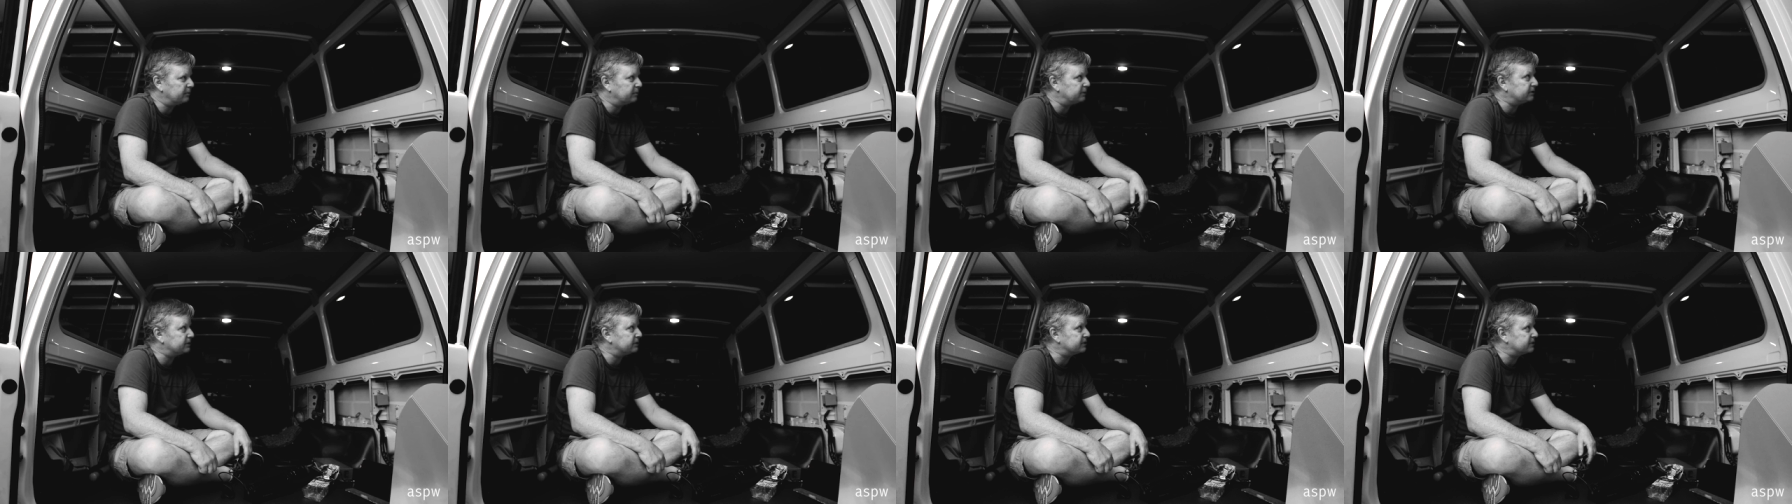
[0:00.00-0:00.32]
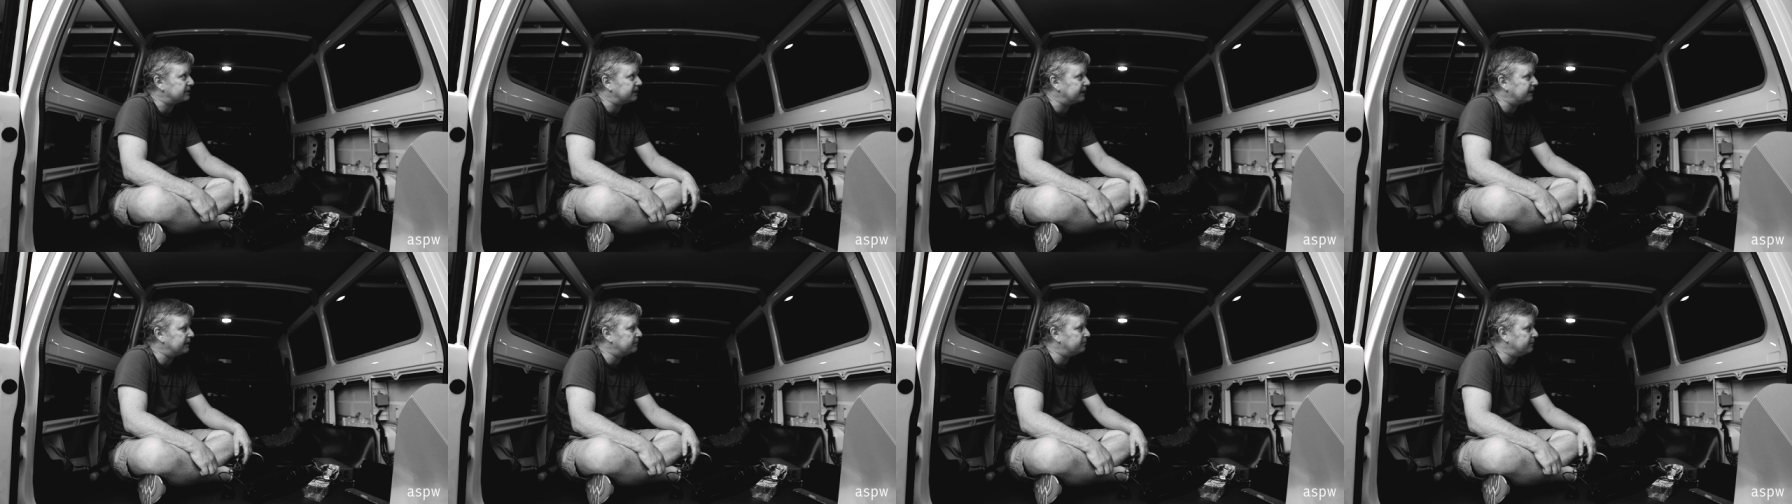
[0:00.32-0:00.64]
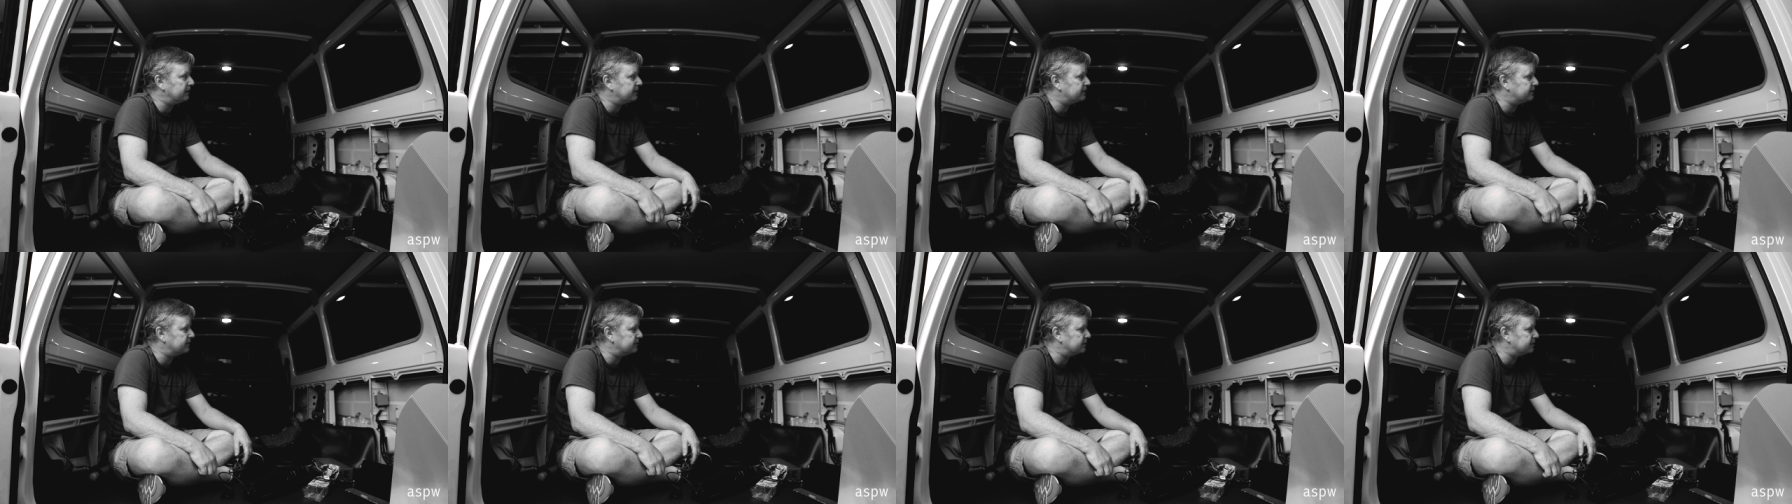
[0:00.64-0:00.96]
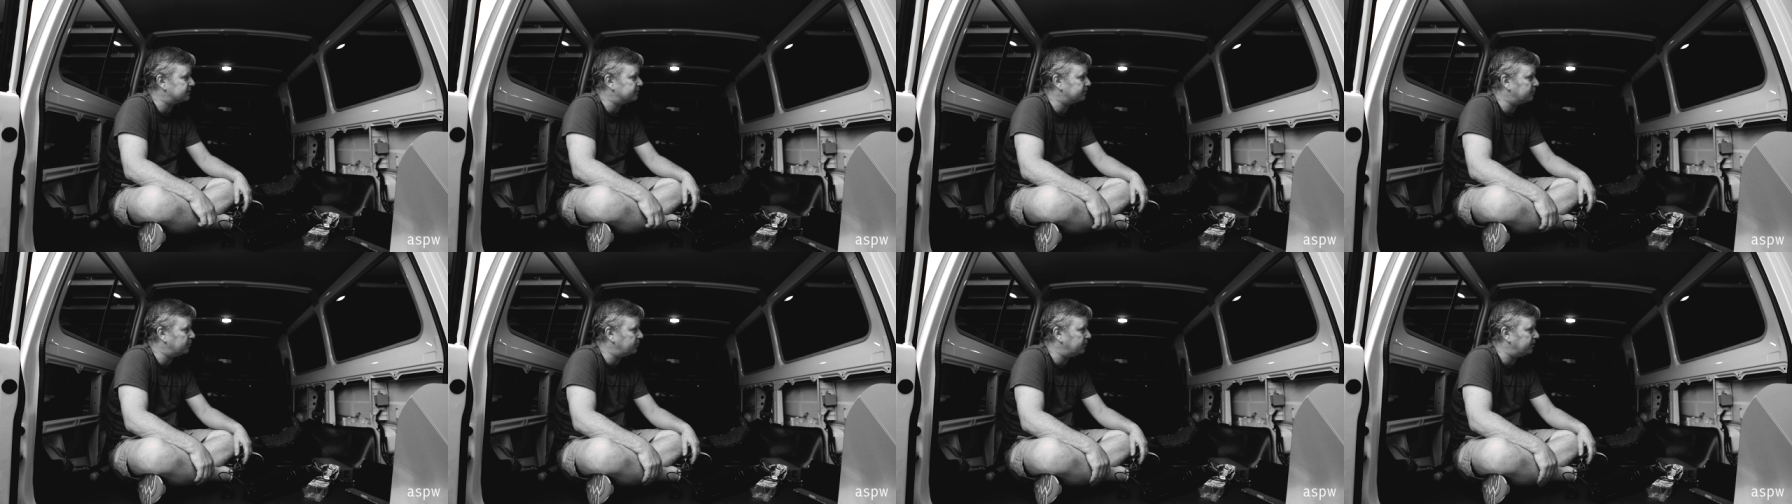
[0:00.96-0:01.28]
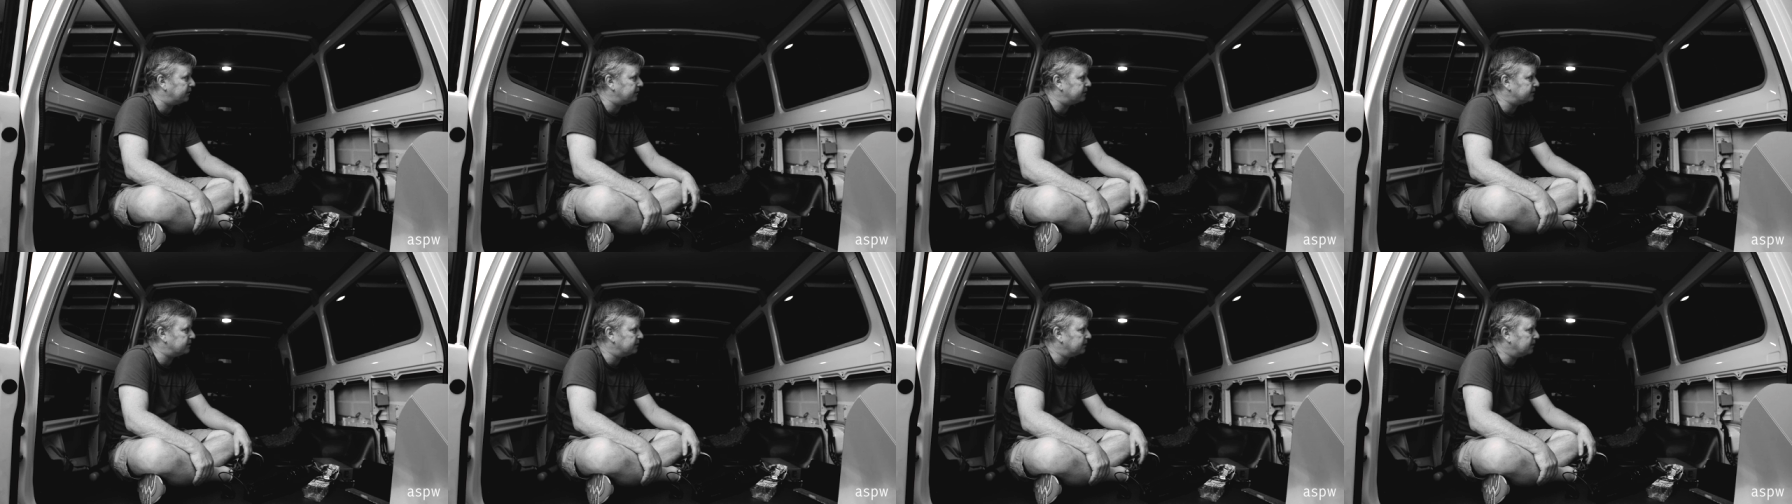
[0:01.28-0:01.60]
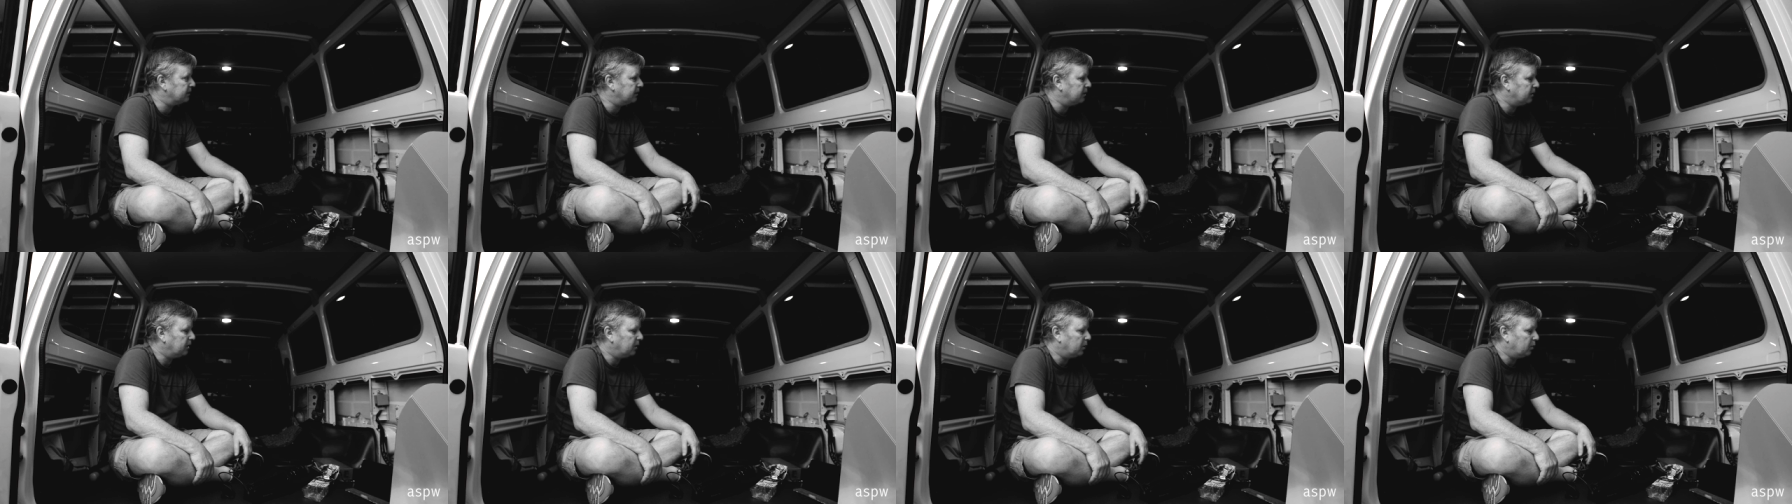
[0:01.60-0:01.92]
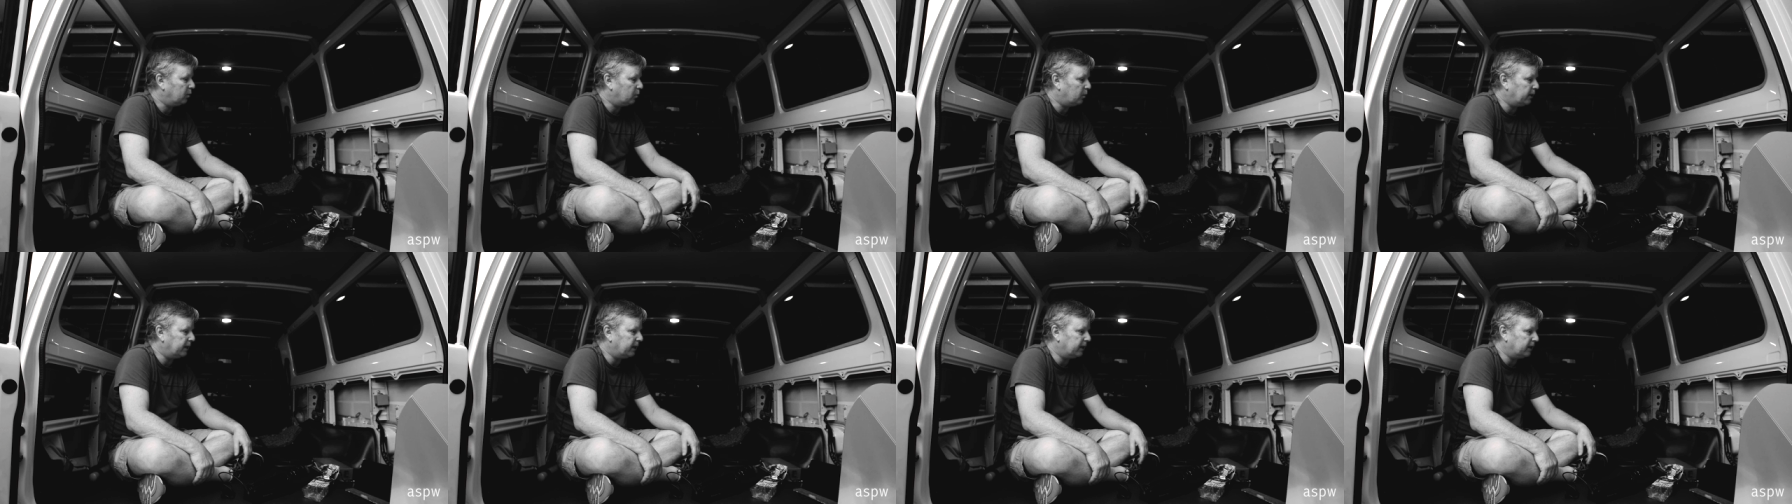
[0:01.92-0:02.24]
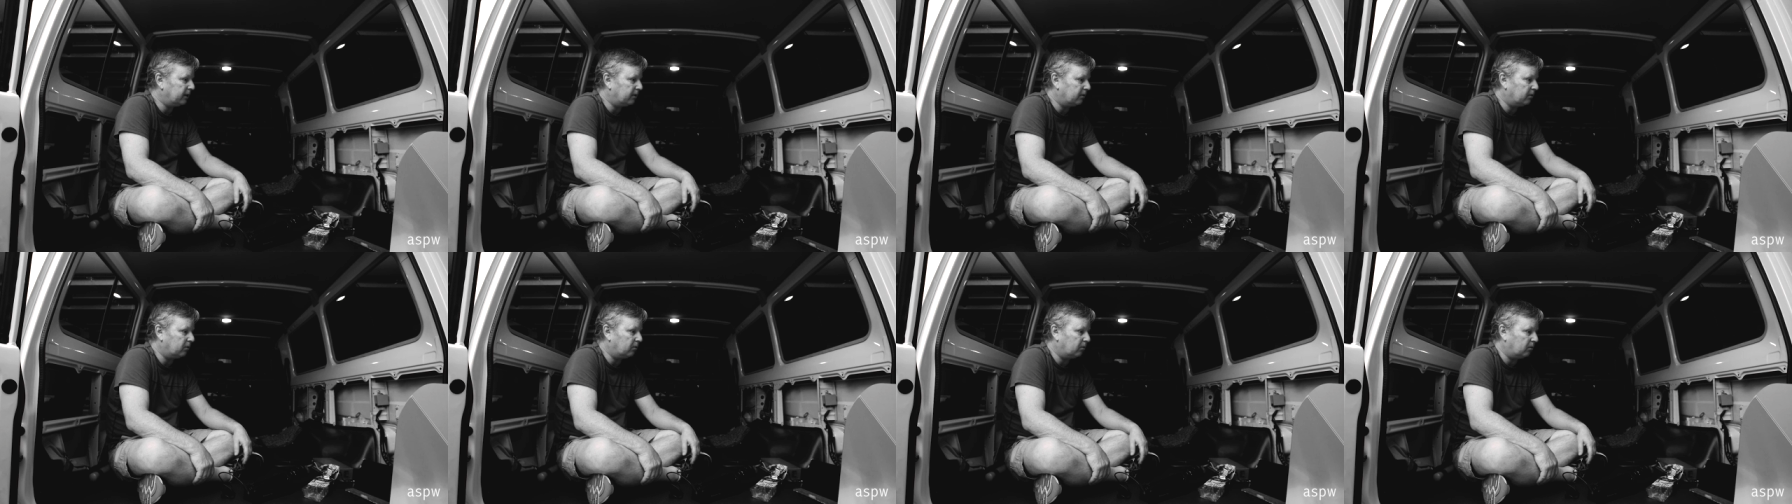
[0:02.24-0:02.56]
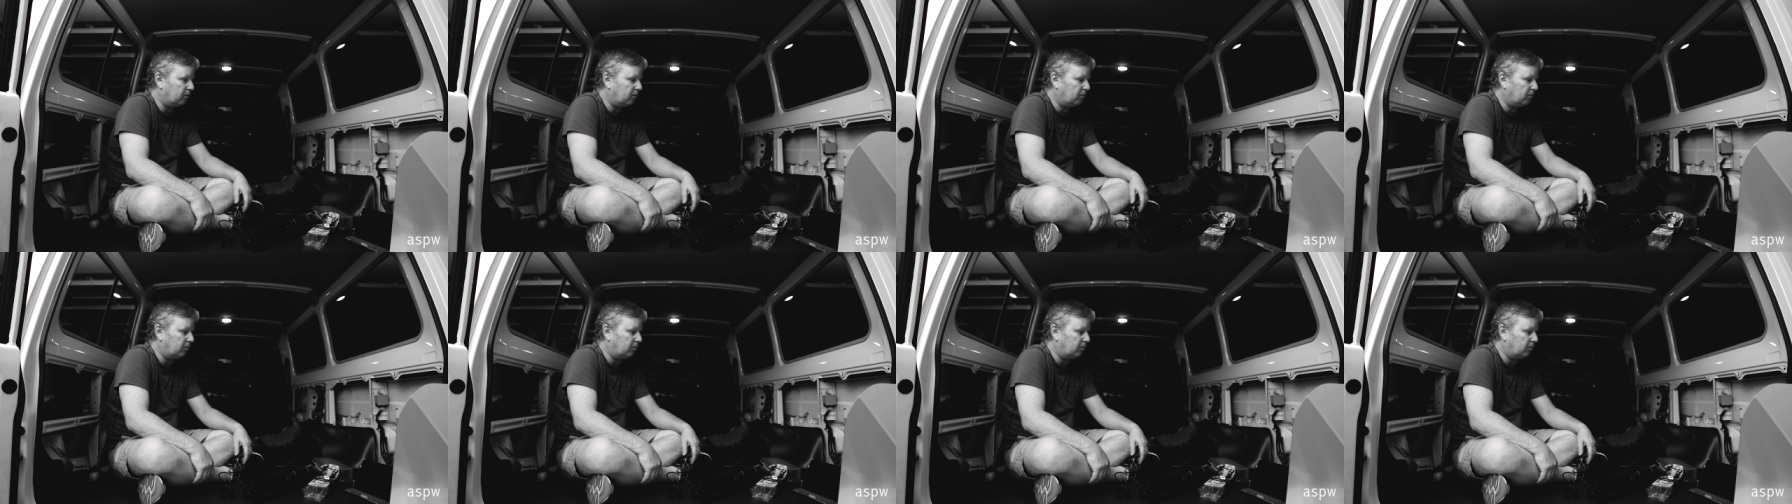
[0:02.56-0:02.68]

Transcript: which has led me to this point where